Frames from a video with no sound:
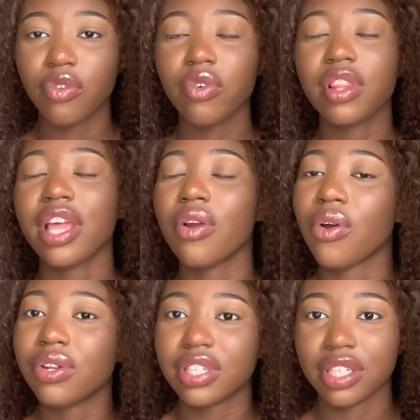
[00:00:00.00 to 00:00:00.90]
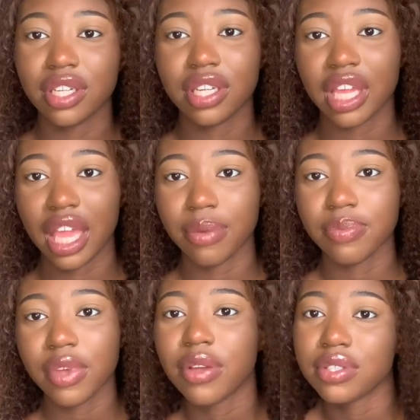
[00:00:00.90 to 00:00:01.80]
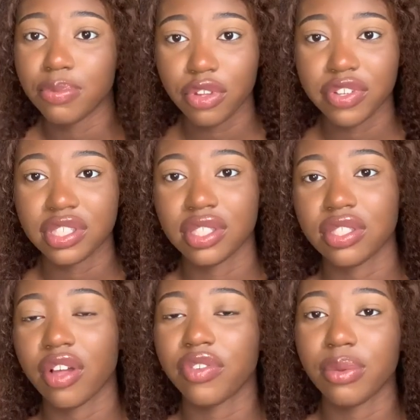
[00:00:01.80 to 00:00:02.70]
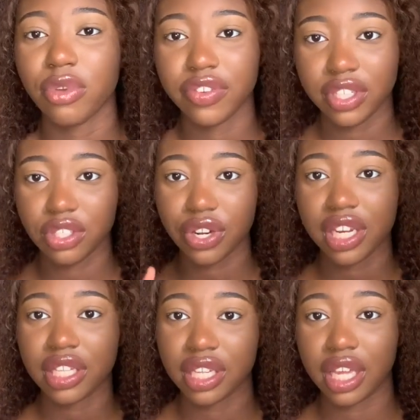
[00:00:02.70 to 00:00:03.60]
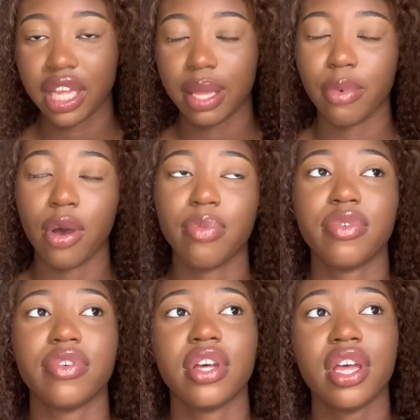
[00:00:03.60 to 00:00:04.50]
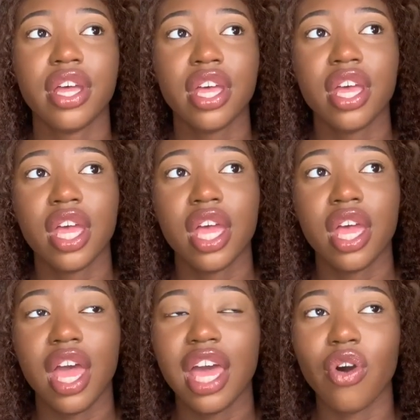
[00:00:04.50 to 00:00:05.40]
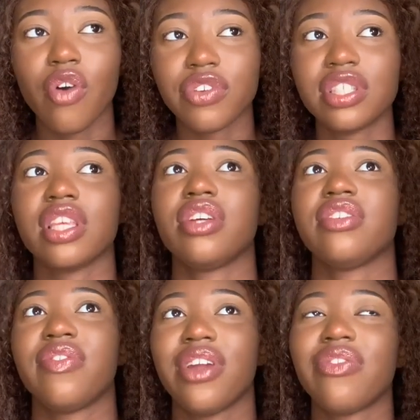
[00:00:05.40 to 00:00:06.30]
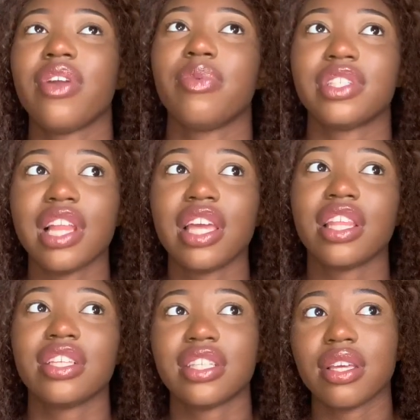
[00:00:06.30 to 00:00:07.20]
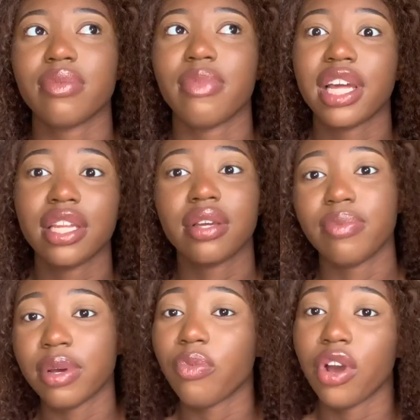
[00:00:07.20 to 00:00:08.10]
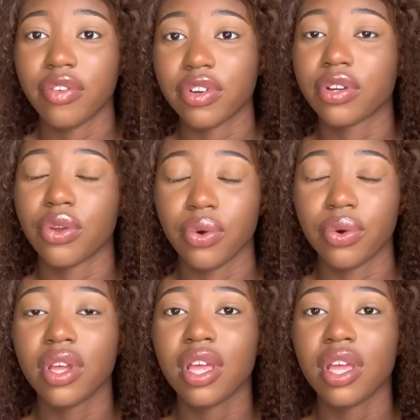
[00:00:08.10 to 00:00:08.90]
Later on in the game, it was movies and stuff, and the movie Training Day came up. And obviously there's a very famous line where it's like, my nigga, whatever, cool.